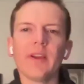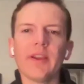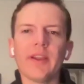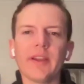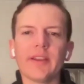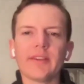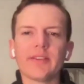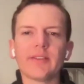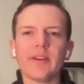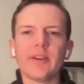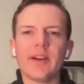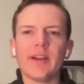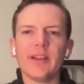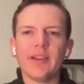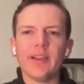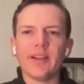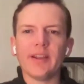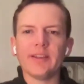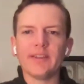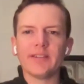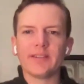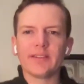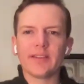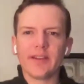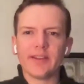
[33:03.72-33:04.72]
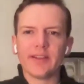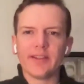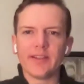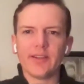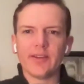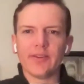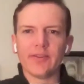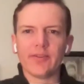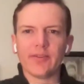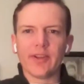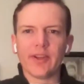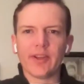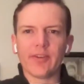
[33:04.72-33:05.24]
Okay, so I like this
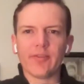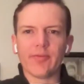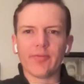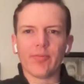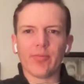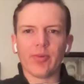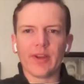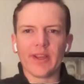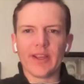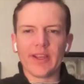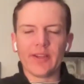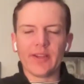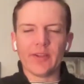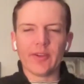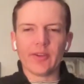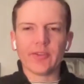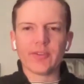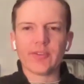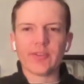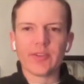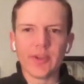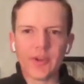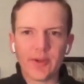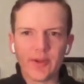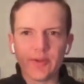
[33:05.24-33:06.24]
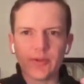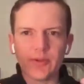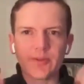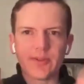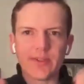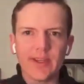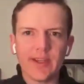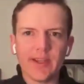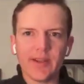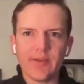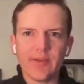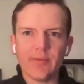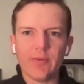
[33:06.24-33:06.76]
idea of kind of bringing those circles
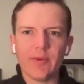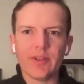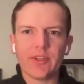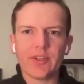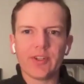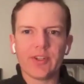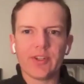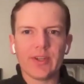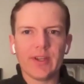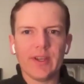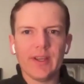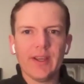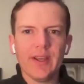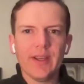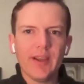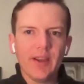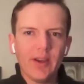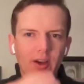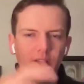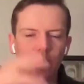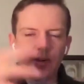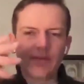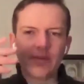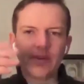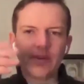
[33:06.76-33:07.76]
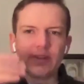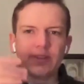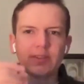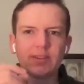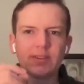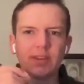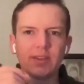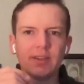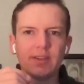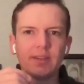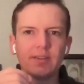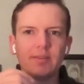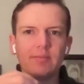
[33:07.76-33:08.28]
in, which
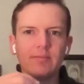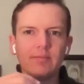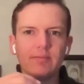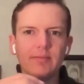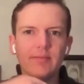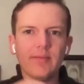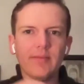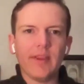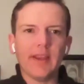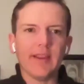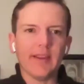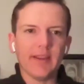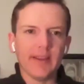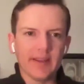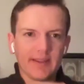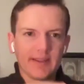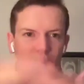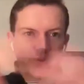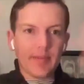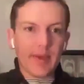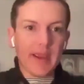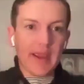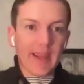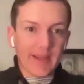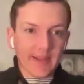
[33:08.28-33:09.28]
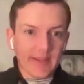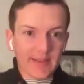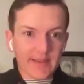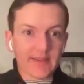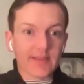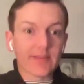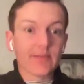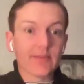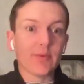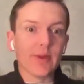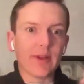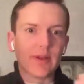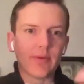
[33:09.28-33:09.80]
obviously it
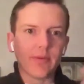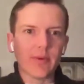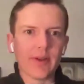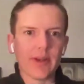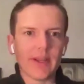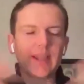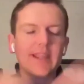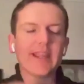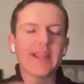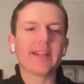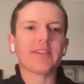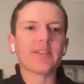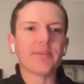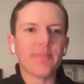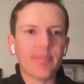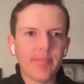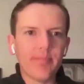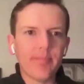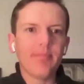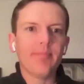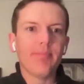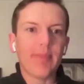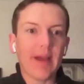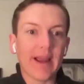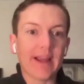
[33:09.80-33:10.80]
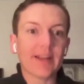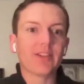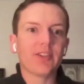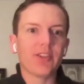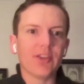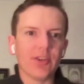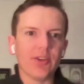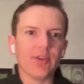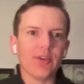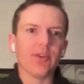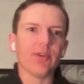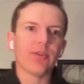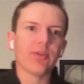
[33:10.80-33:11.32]
expands when, when it gets back
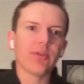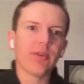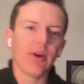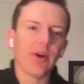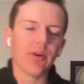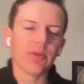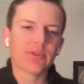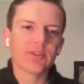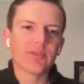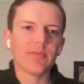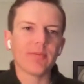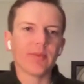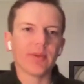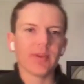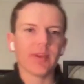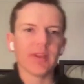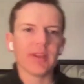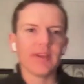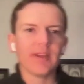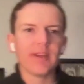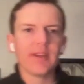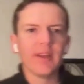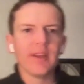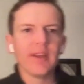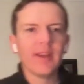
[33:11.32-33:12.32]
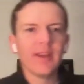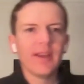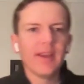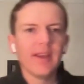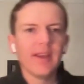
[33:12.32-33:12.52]
to you ultimately.